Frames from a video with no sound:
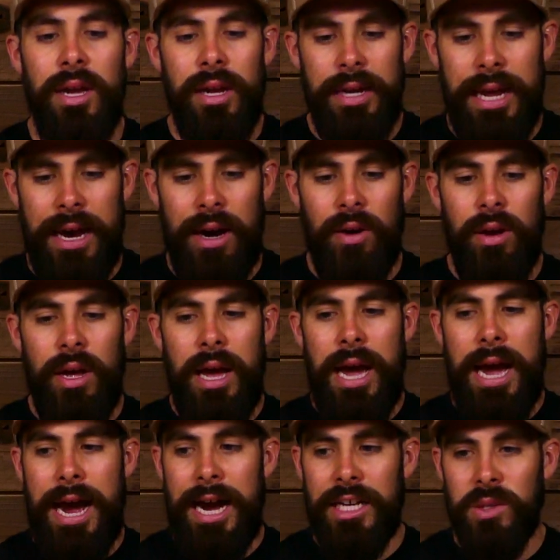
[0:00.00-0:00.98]
Now,
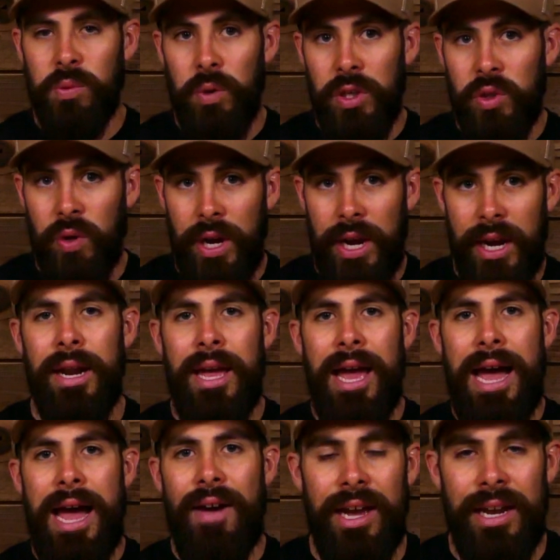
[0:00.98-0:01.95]
as we train,
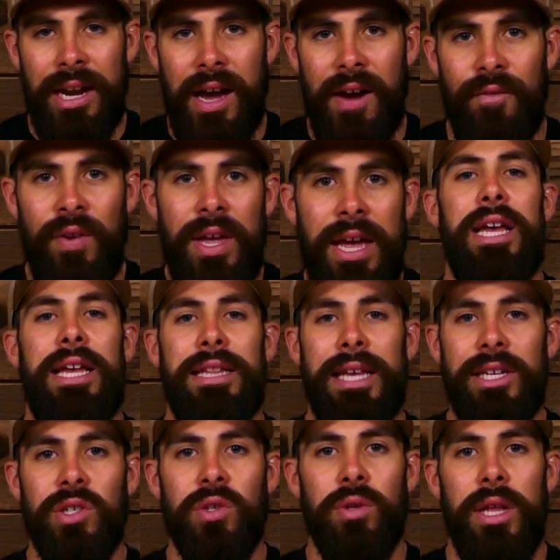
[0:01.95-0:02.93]
having enough
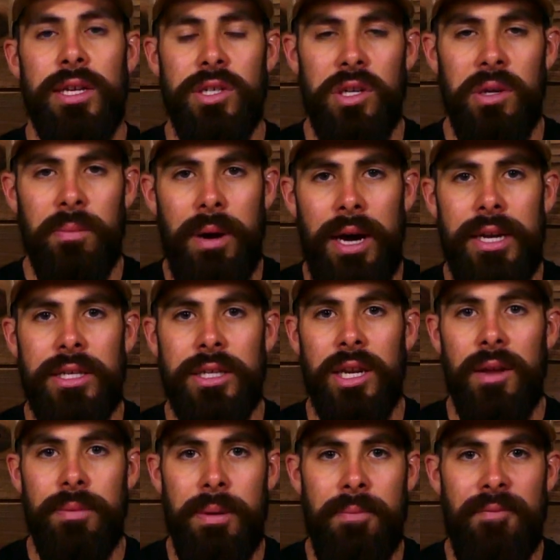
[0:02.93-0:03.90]
electrolytes in your body is
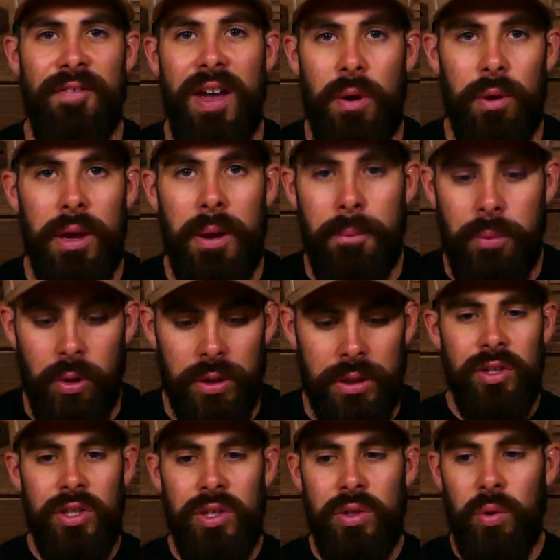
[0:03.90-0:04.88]
gonna be very
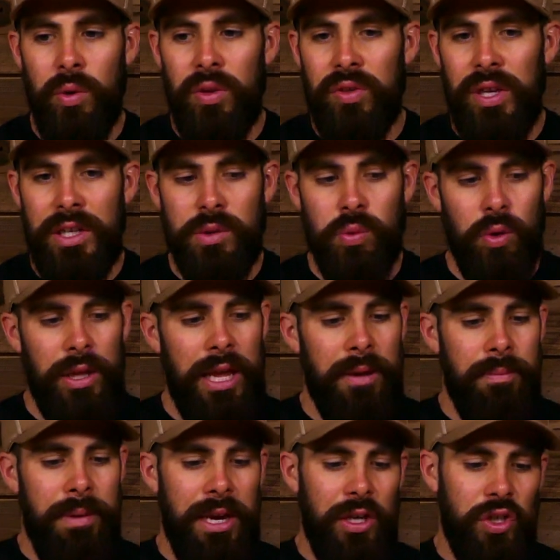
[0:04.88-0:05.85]
important. Doing things where
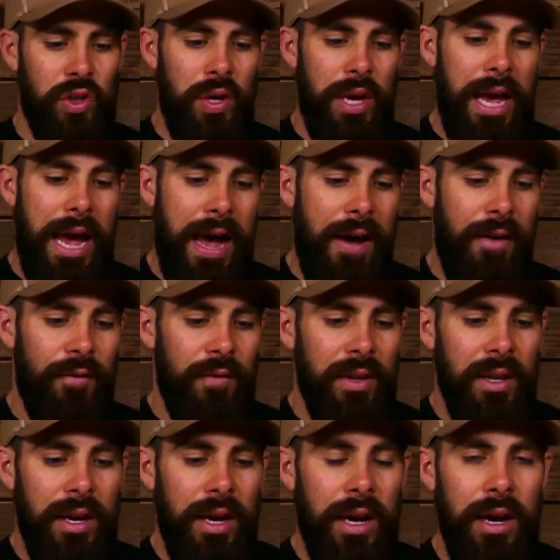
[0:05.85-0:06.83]
like making sure you have
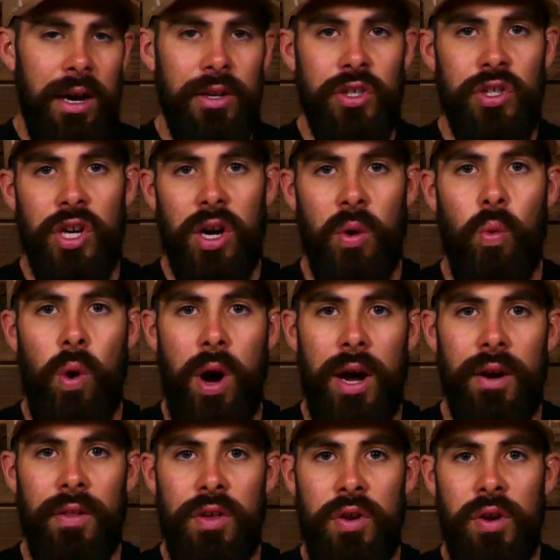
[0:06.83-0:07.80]
a jug of
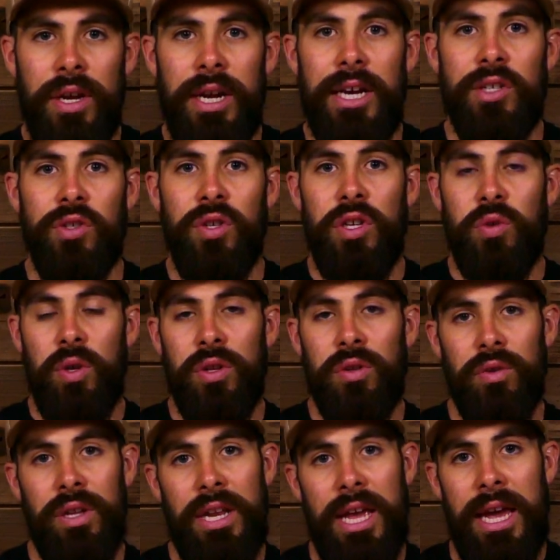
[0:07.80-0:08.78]
water that you can actually drink
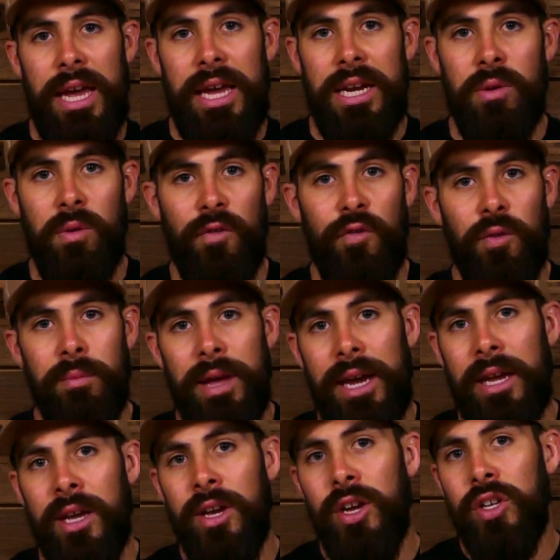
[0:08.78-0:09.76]
through the day, anywhere from
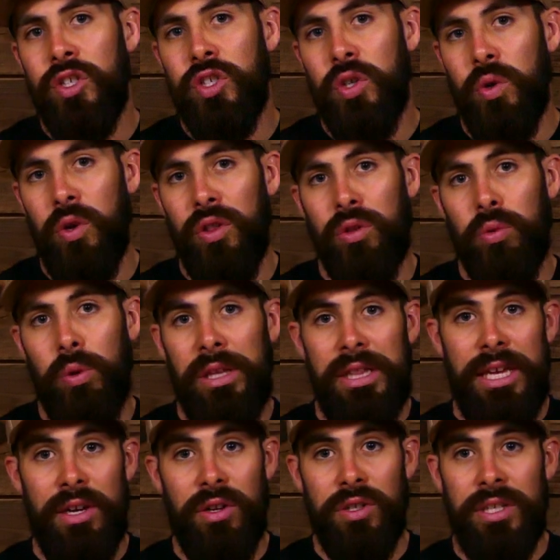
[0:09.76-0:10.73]
like 2 to 3
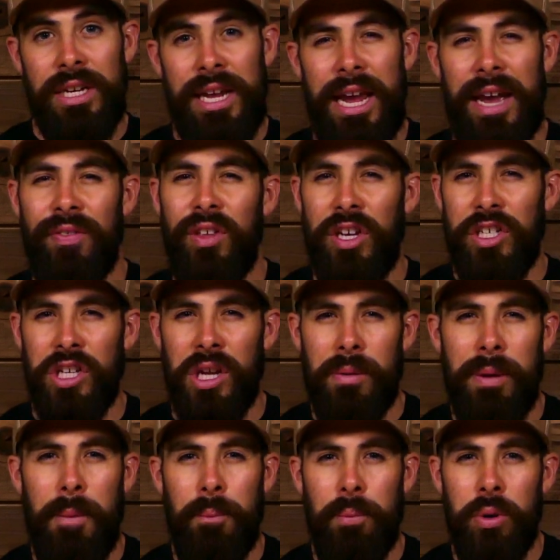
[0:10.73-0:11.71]
liters a day, I think is gonna
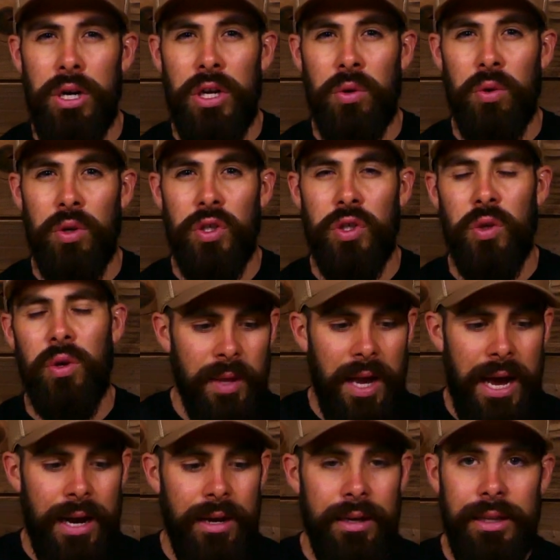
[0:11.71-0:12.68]
be pretty crucial.
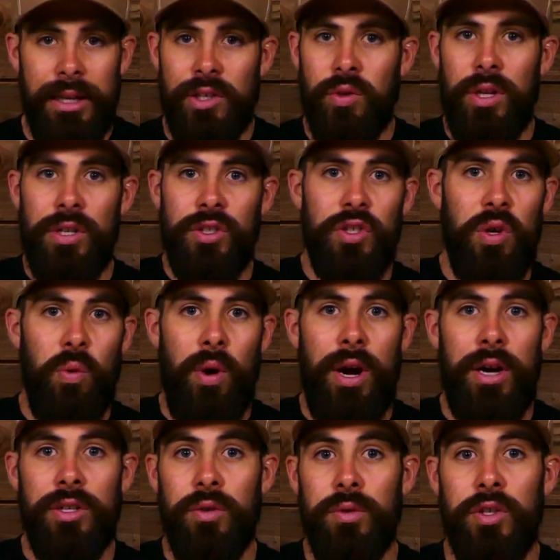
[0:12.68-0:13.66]
Adding electrolytes to your
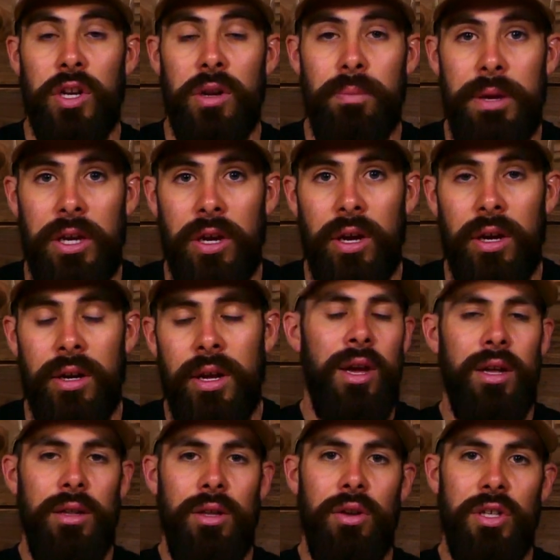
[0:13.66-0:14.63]
water is always gonna be good.
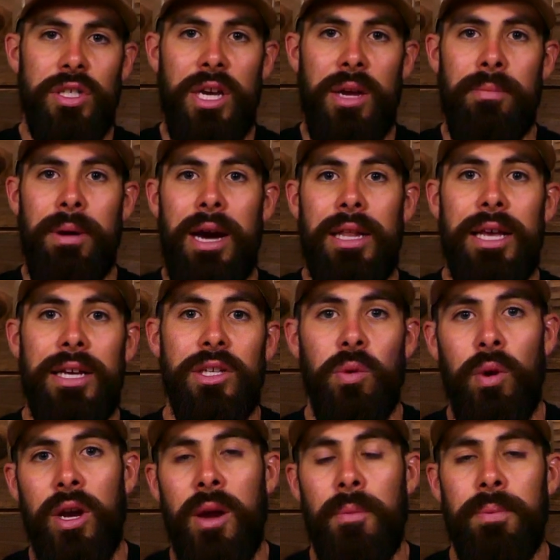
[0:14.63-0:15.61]
Little tip, I like to
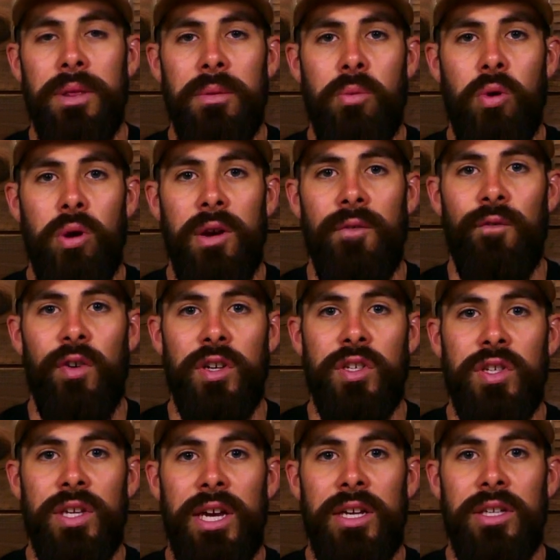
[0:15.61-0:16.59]
wake up in the morning,
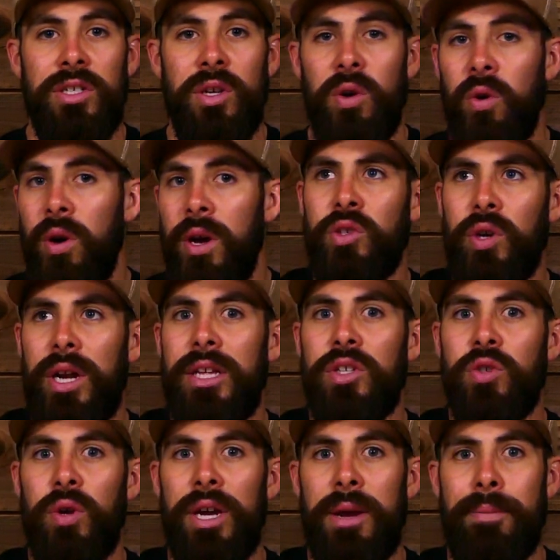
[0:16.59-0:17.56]
first thing I do, try to
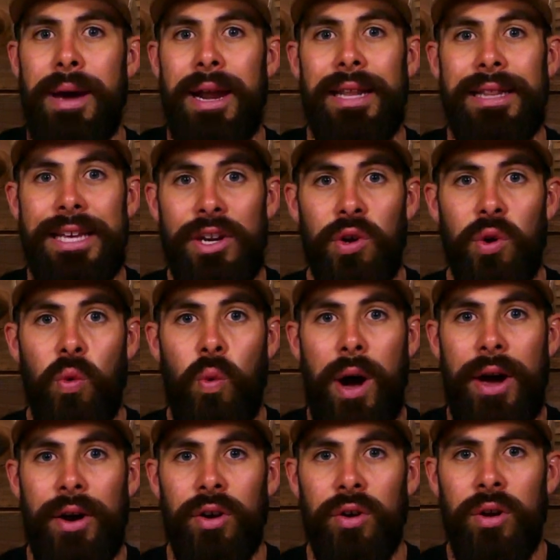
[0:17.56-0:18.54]
drink about 1 liter of
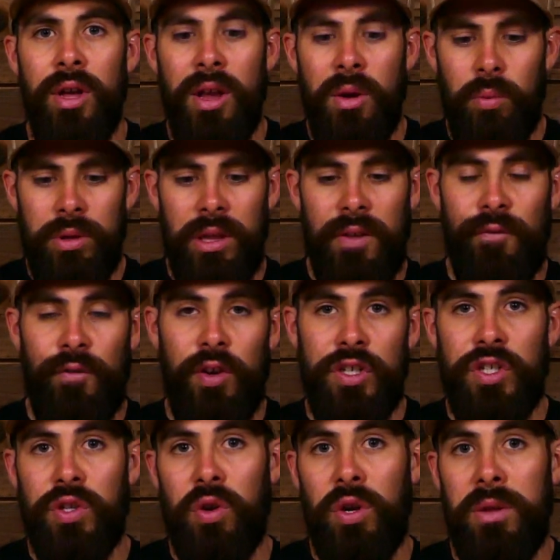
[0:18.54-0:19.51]
water within the
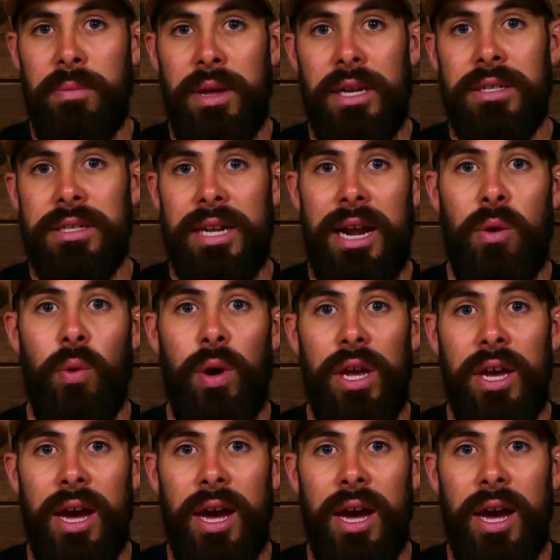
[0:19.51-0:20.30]
first 30 minutes that I wake